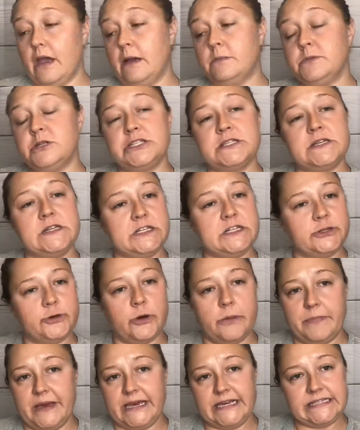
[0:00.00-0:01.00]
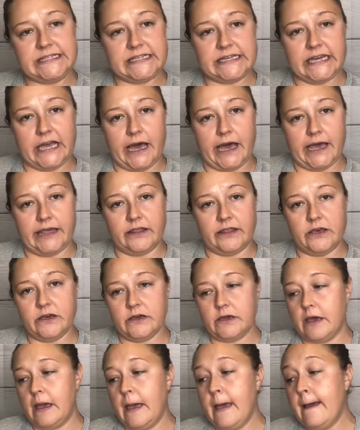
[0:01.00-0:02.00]
I'm just going to do a basic eye
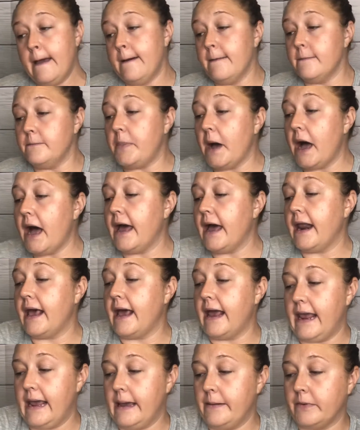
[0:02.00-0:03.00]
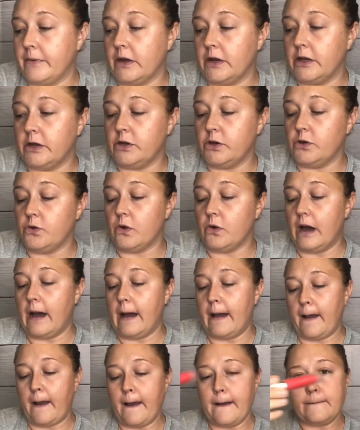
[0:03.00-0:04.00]
look, but I am going to do
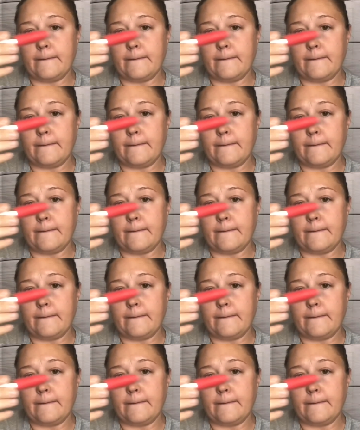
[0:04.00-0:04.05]
a